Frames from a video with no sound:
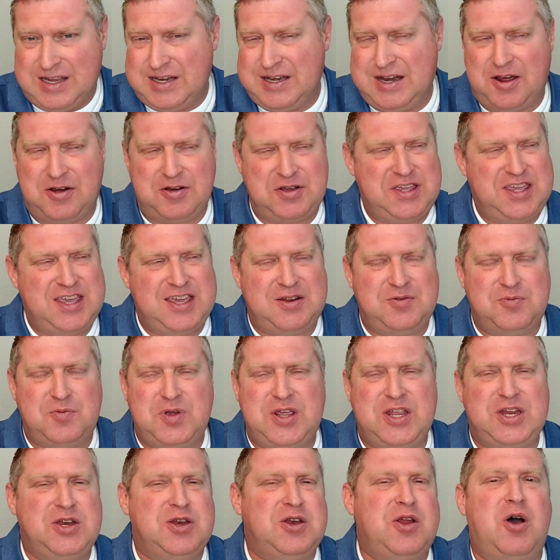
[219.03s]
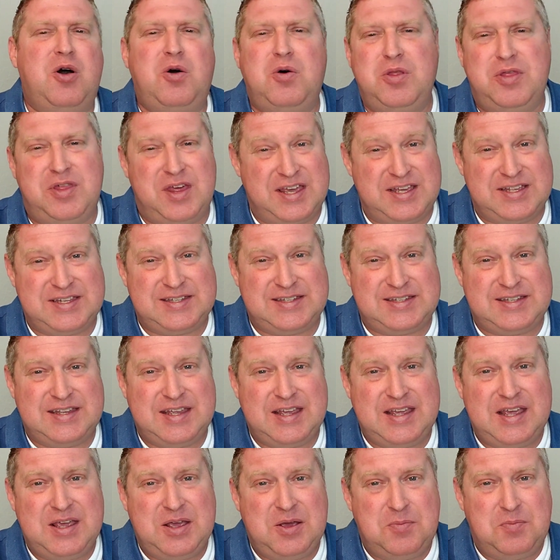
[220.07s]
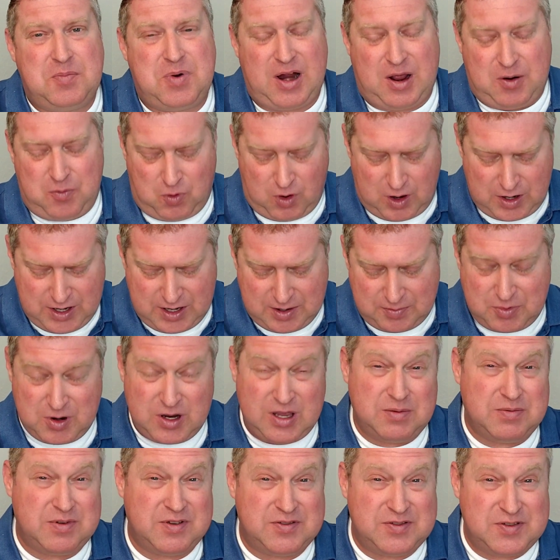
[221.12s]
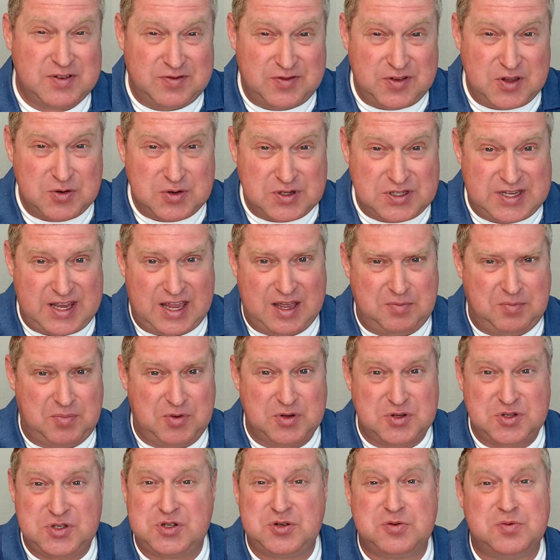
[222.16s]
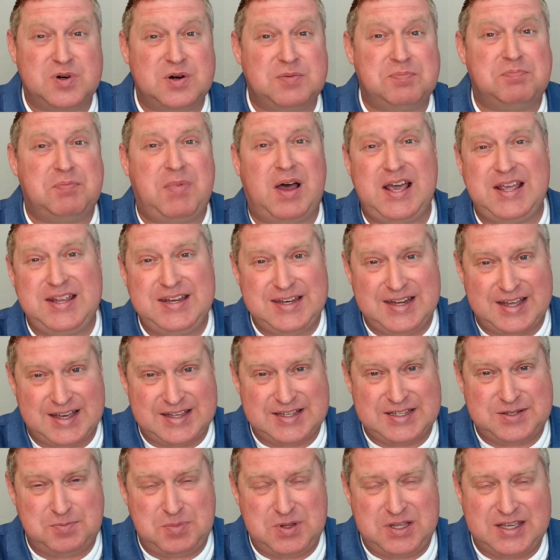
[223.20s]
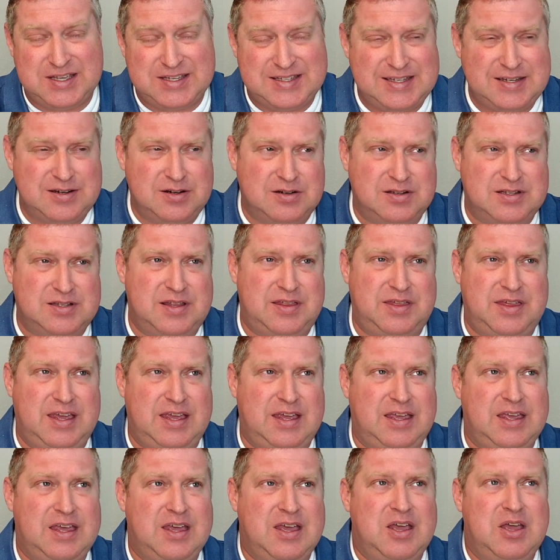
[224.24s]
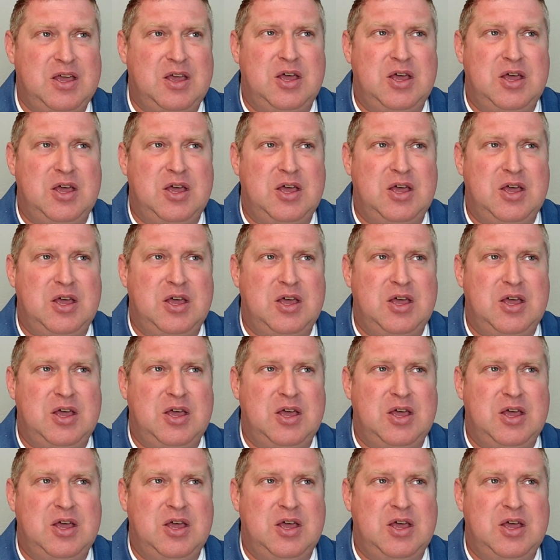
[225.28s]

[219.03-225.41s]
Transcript: Now, again, we know this, but I wanted to bring up a few examples to remind us, because here's the thing.